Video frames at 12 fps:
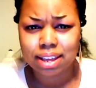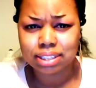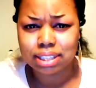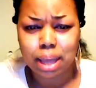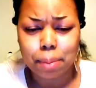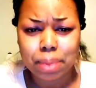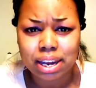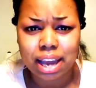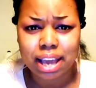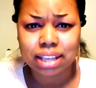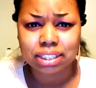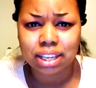Stop being
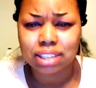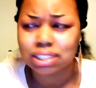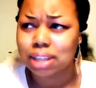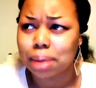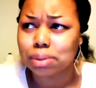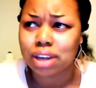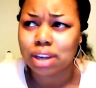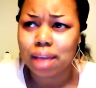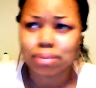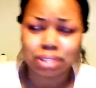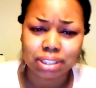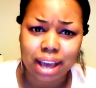lazy. Stop trying to
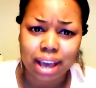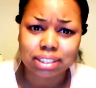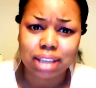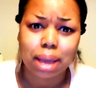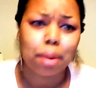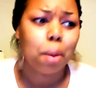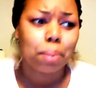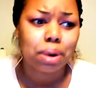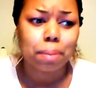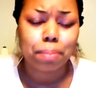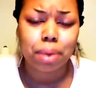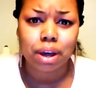have sex and open
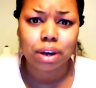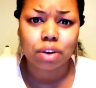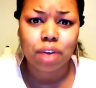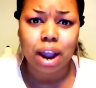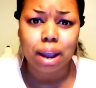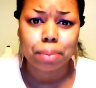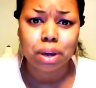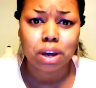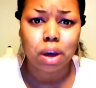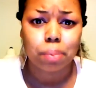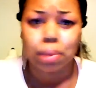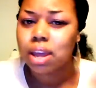a book. Crack a book
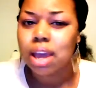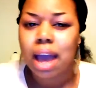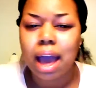open.